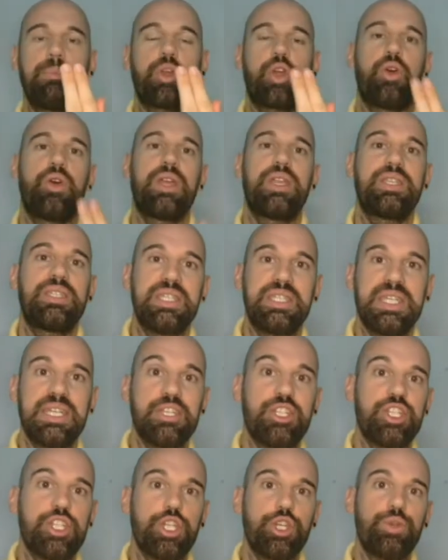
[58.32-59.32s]
going to
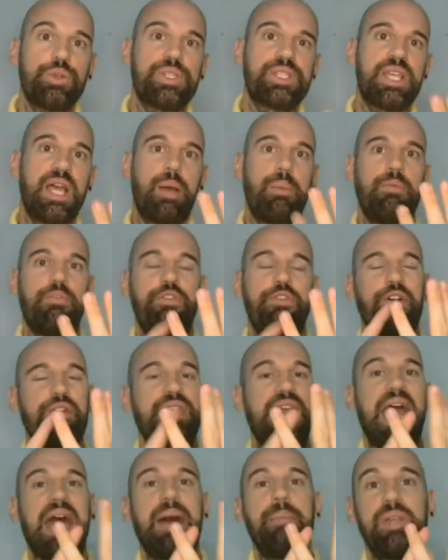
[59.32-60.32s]
teach you some
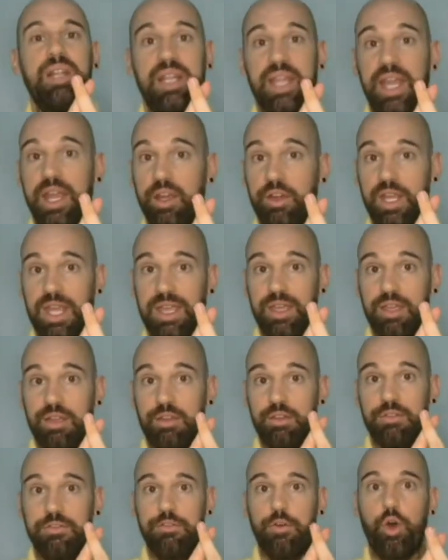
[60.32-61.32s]
vocabulary
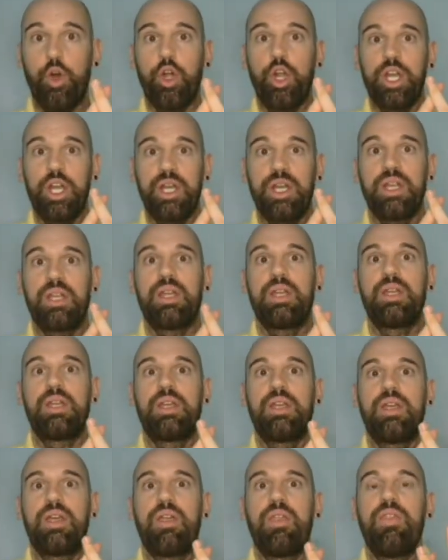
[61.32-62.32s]
for
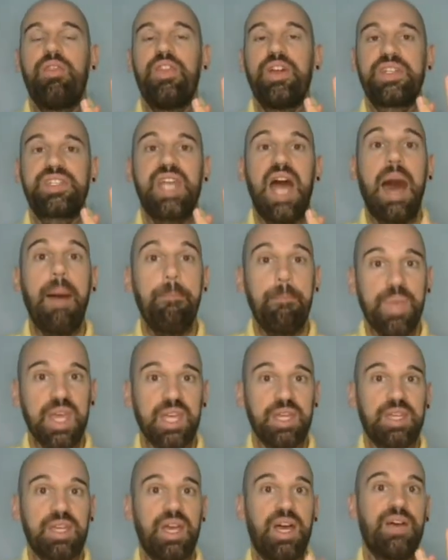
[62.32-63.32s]
the
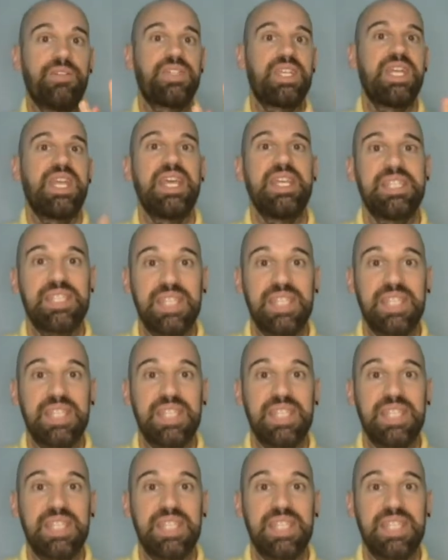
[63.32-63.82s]
topic of today's